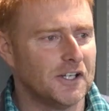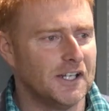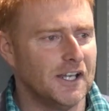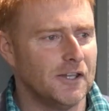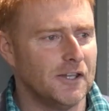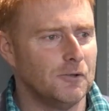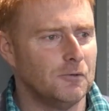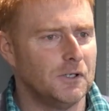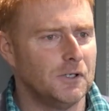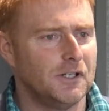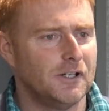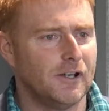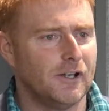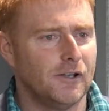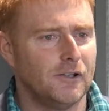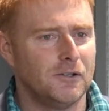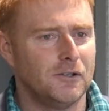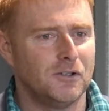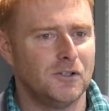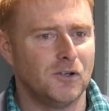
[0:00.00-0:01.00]
out the
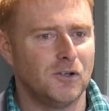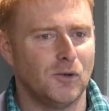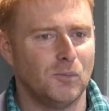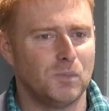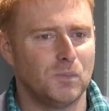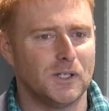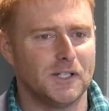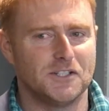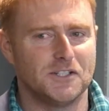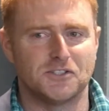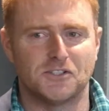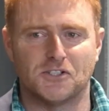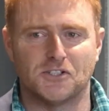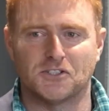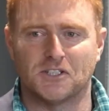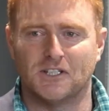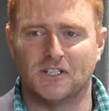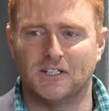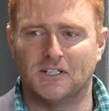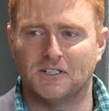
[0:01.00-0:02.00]
window, I'm pleased to
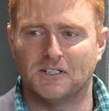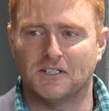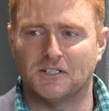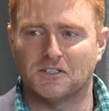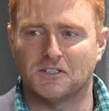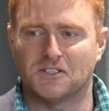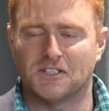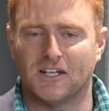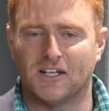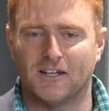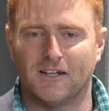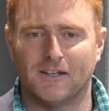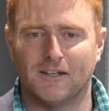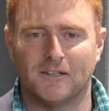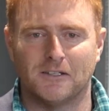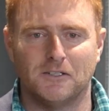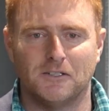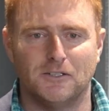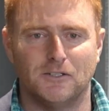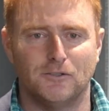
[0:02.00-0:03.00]
see
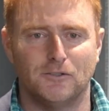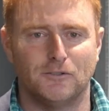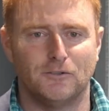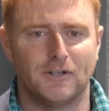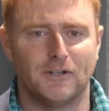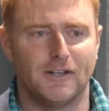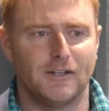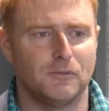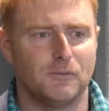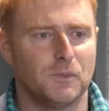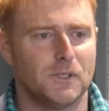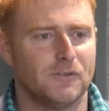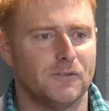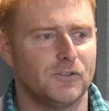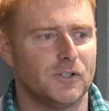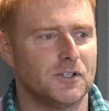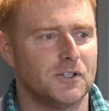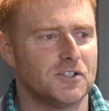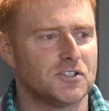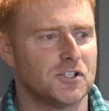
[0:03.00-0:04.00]
that you had a bit of
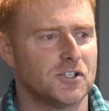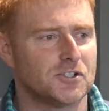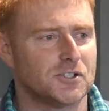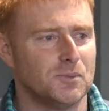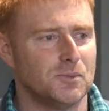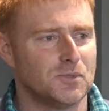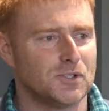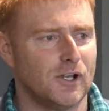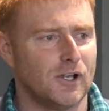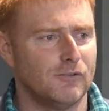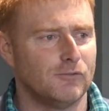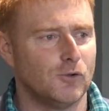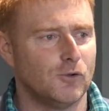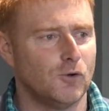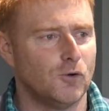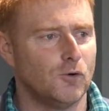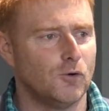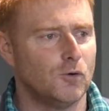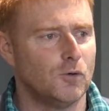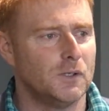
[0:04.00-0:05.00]
a systems
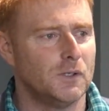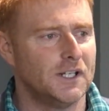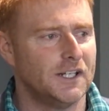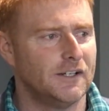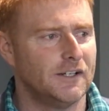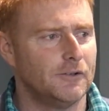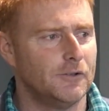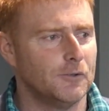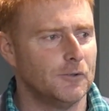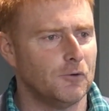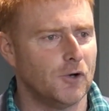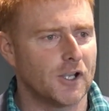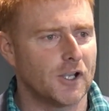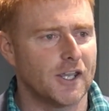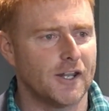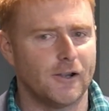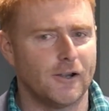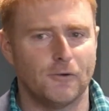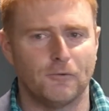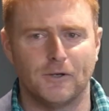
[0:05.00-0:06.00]
overhaul here in the
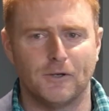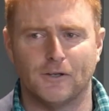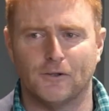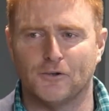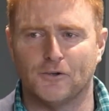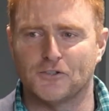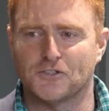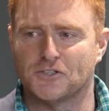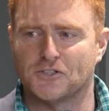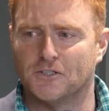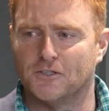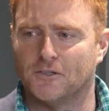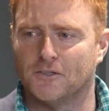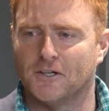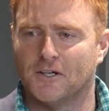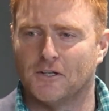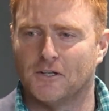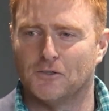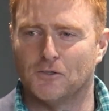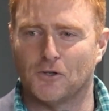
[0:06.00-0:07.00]
Waikato, realised you're
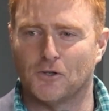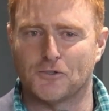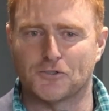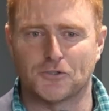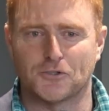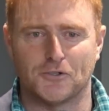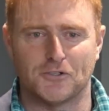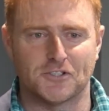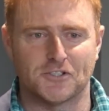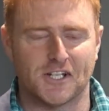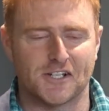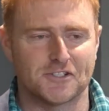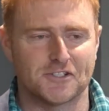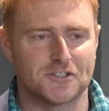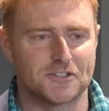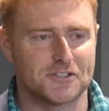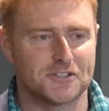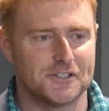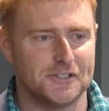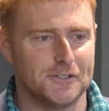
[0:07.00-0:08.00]
not as good as
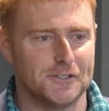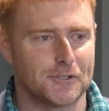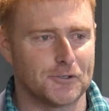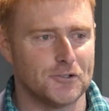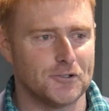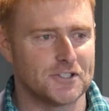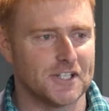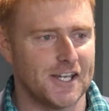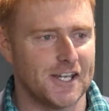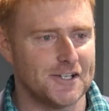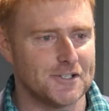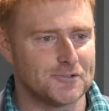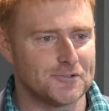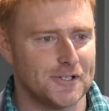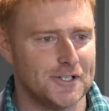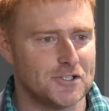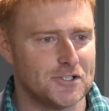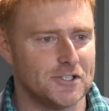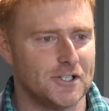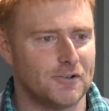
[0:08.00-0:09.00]
us in the Crusaders
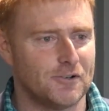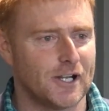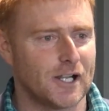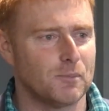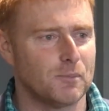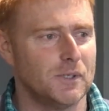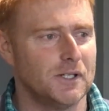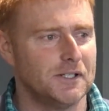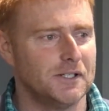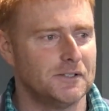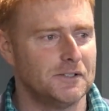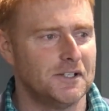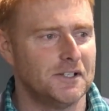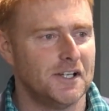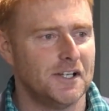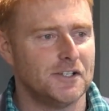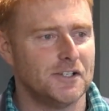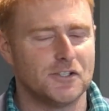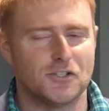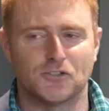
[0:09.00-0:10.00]
region at rugby and
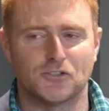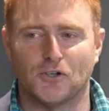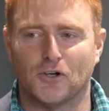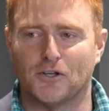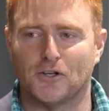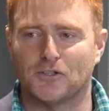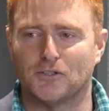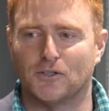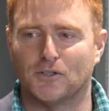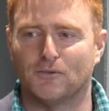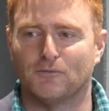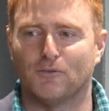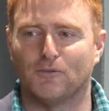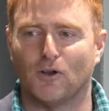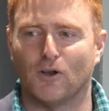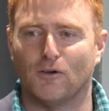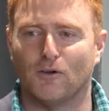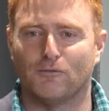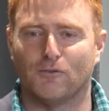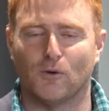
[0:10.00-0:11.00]
decided to
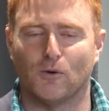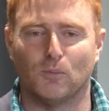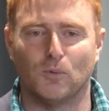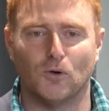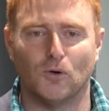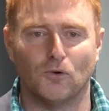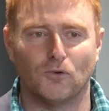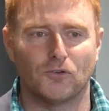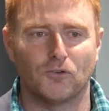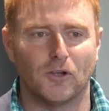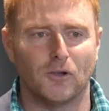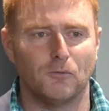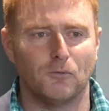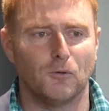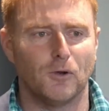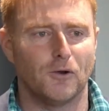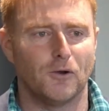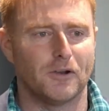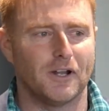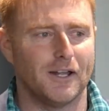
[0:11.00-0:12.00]
follow football. So
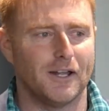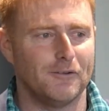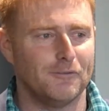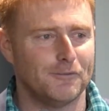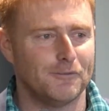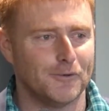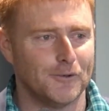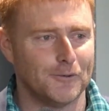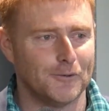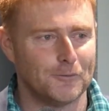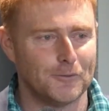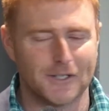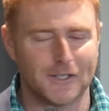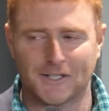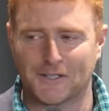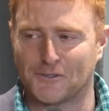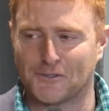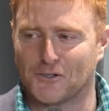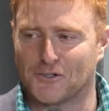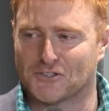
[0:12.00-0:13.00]
well done for
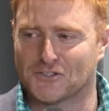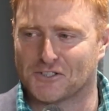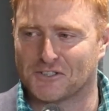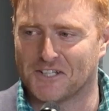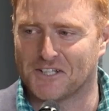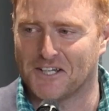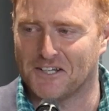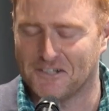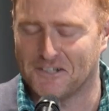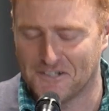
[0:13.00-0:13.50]
recognising that.